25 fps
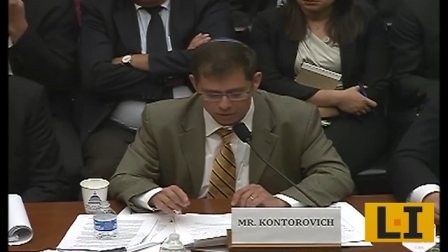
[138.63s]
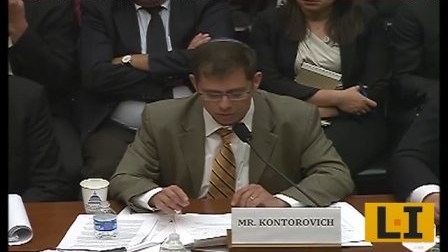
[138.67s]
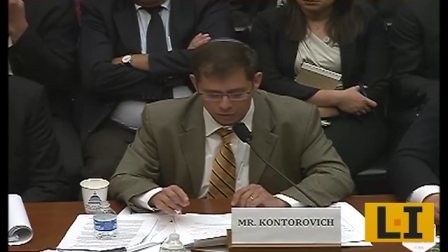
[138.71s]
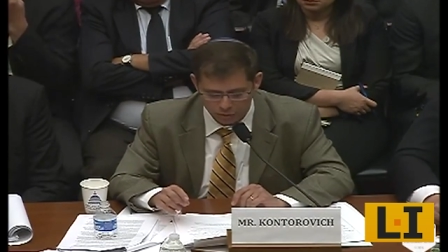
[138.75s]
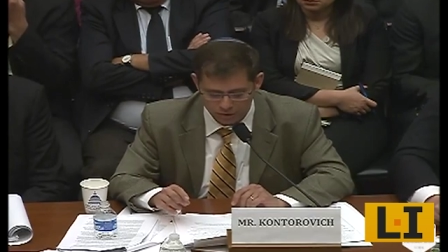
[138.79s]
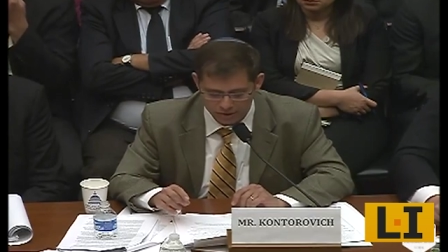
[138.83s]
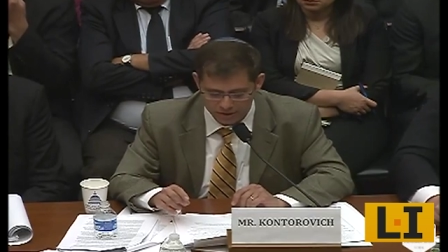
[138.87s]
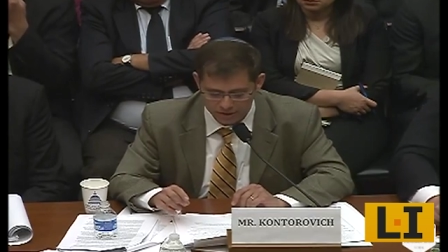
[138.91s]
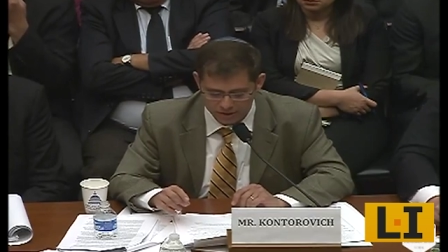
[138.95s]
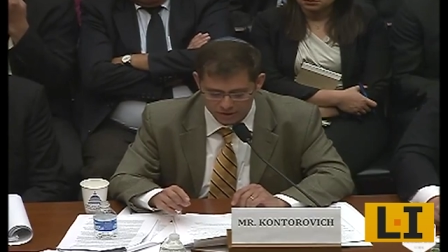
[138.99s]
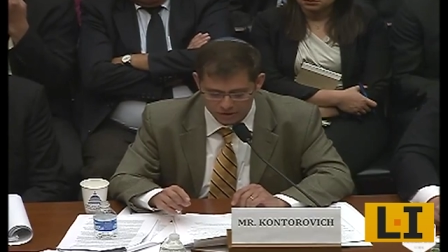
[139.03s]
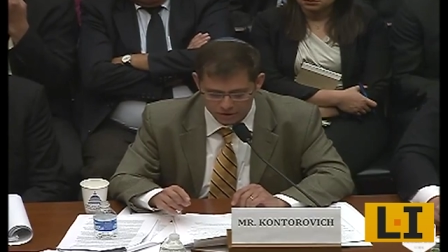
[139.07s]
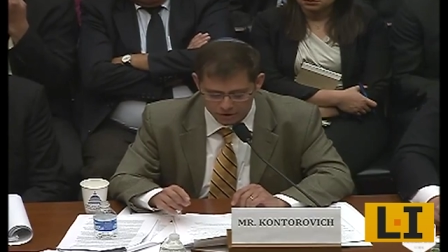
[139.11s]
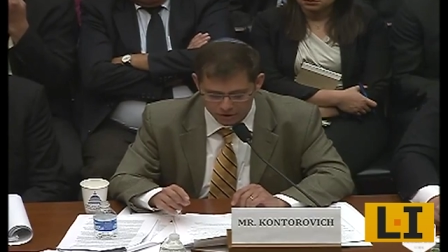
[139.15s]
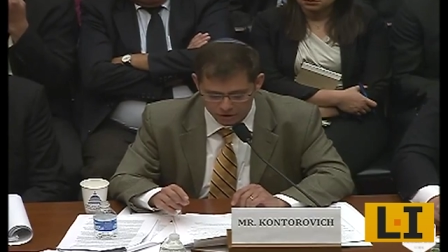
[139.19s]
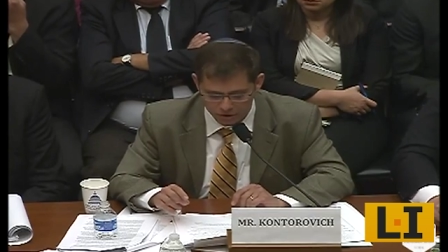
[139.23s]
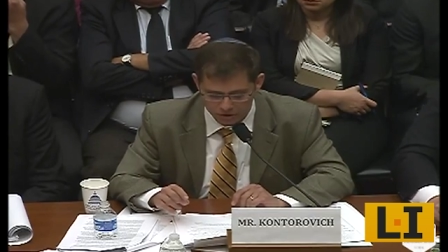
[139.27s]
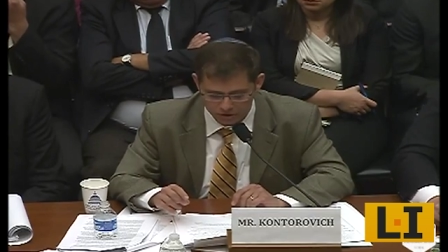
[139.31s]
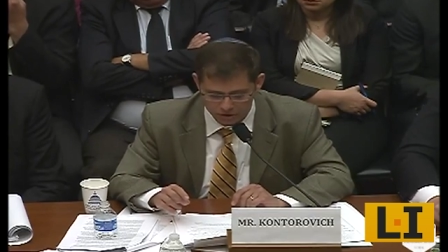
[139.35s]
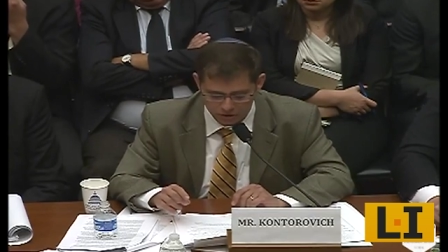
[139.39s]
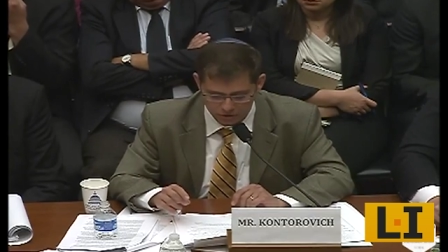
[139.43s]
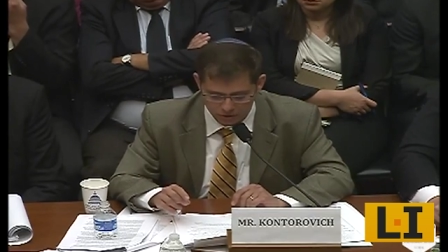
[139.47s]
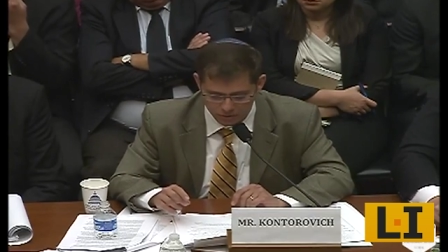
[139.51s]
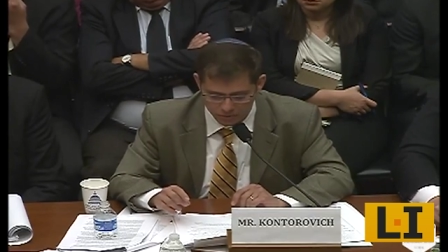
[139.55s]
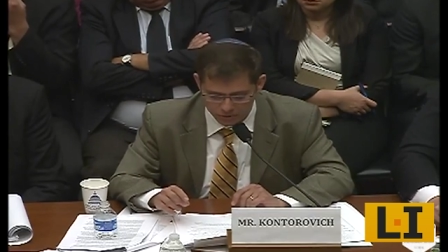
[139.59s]
President
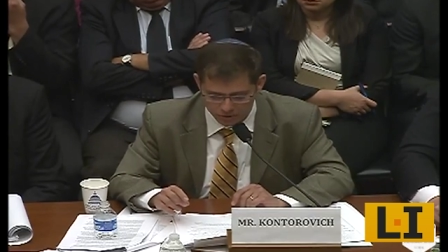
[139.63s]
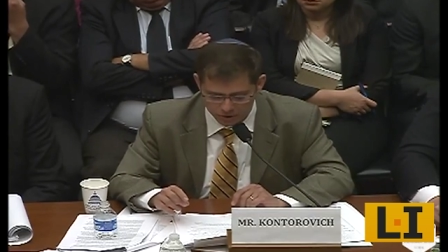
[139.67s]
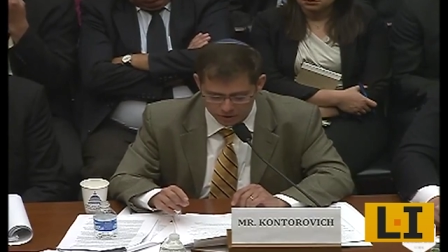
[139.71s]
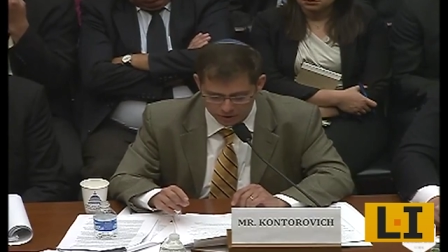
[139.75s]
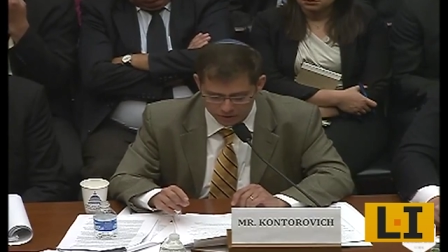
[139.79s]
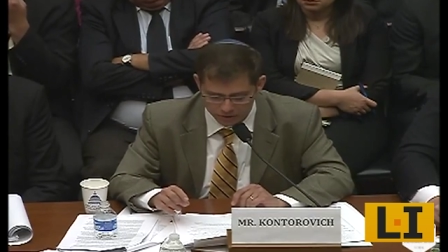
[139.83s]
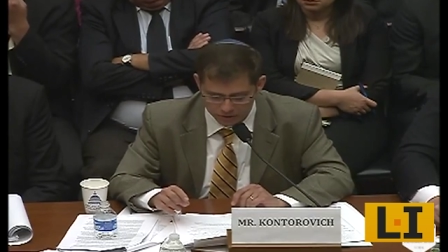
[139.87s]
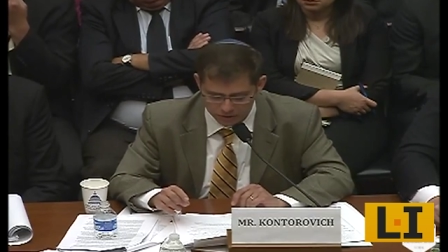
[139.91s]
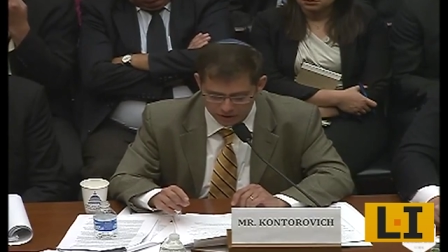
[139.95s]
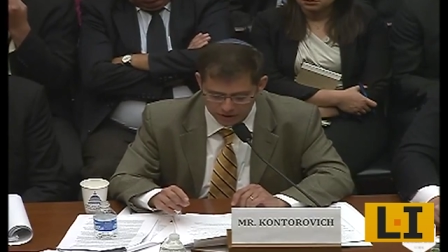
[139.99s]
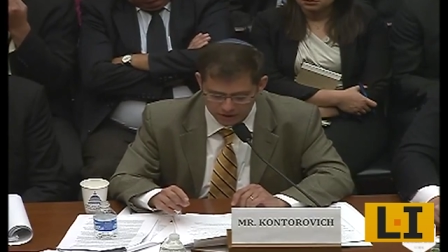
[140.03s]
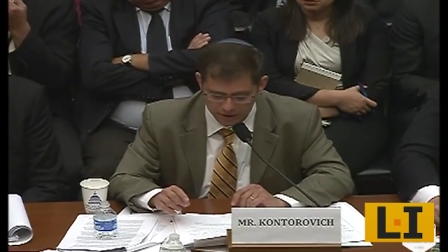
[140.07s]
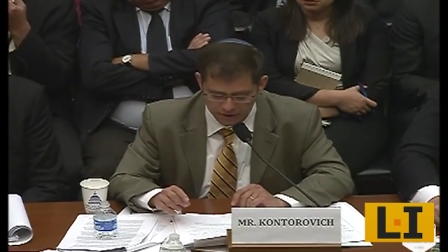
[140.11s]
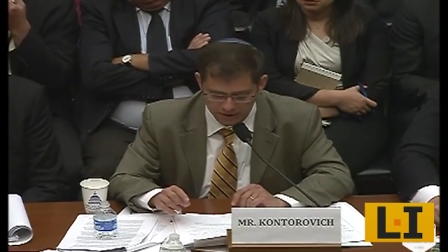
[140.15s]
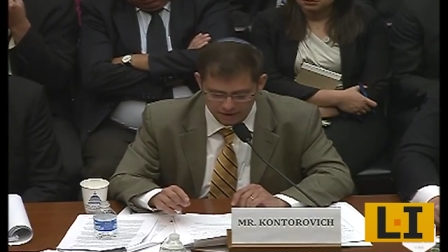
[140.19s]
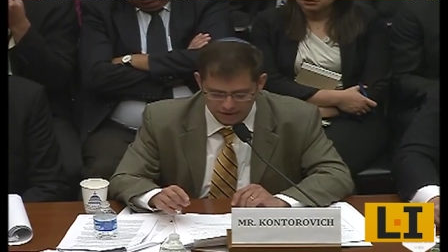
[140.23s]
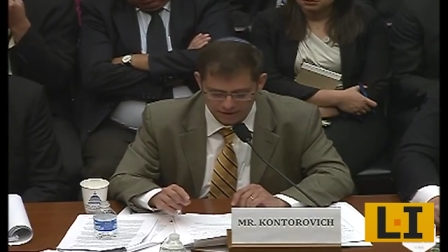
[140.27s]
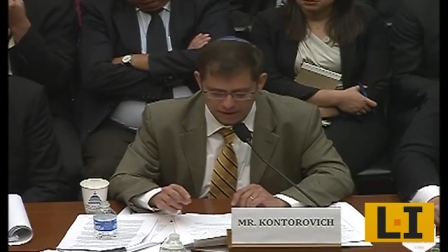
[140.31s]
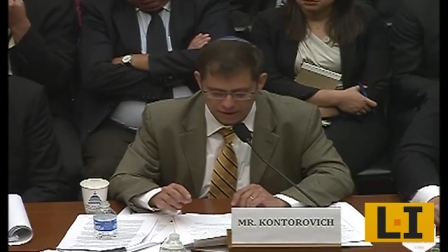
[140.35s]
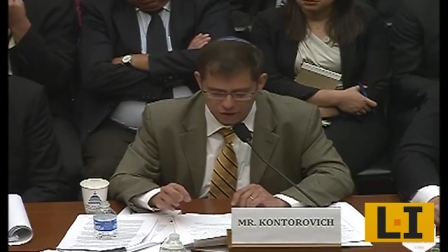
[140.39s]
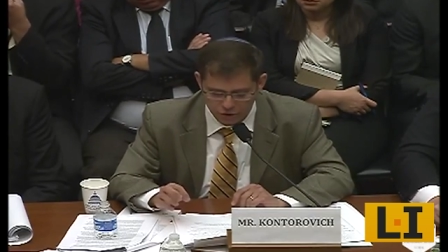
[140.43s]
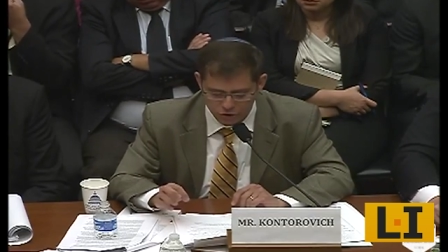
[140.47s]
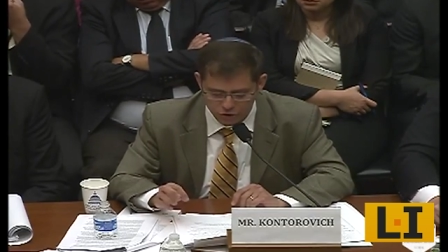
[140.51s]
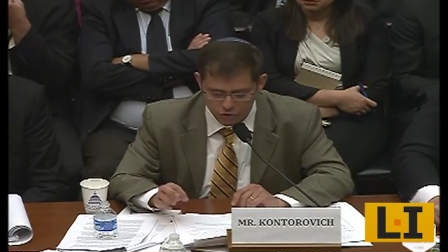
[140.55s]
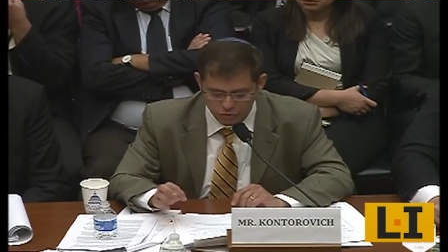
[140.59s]
Carter observed that
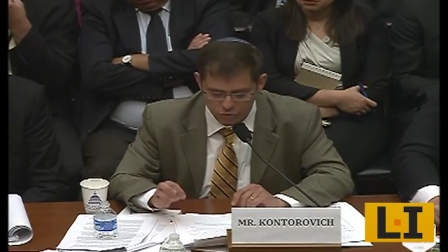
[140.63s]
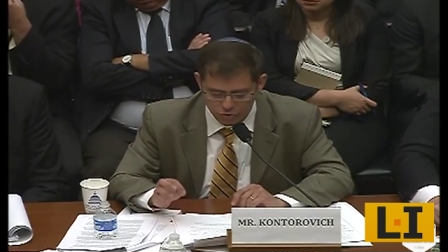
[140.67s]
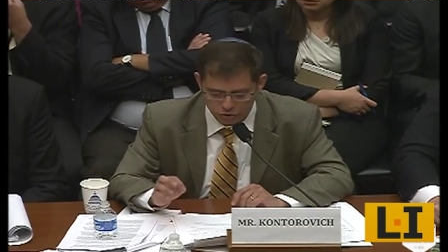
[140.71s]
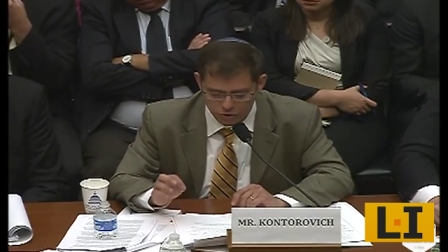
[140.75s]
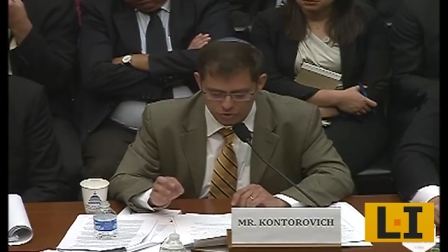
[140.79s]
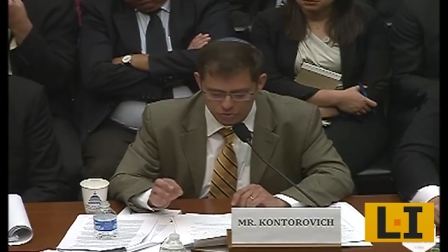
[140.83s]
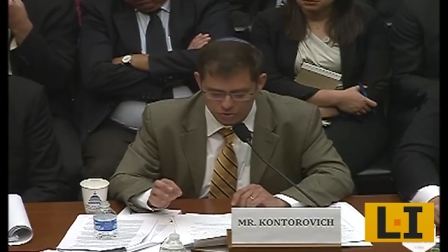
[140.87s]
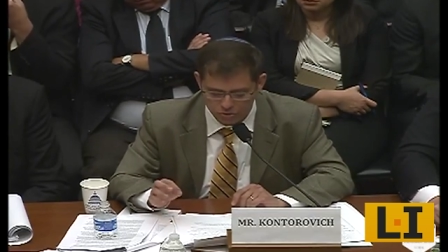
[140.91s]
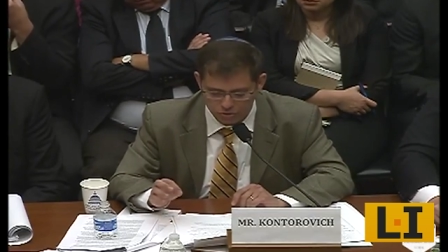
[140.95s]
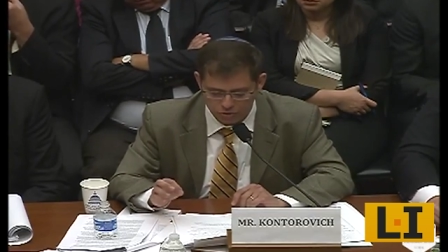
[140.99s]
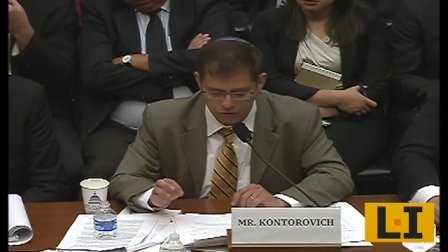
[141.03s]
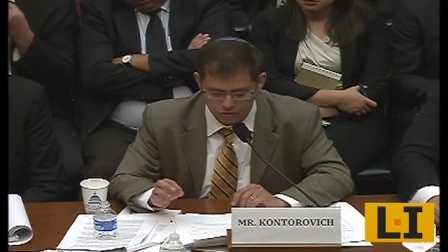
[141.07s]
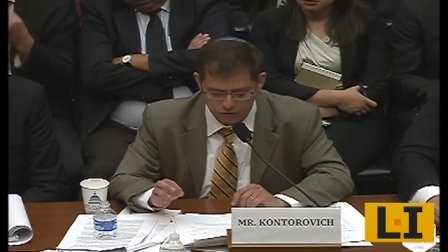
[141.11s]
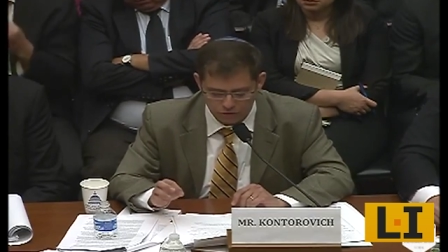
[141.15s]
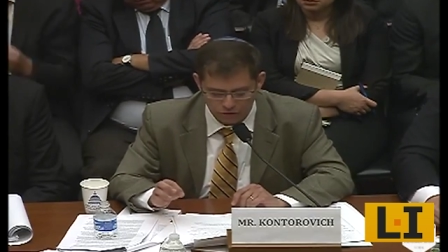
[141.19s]
the issue goes to the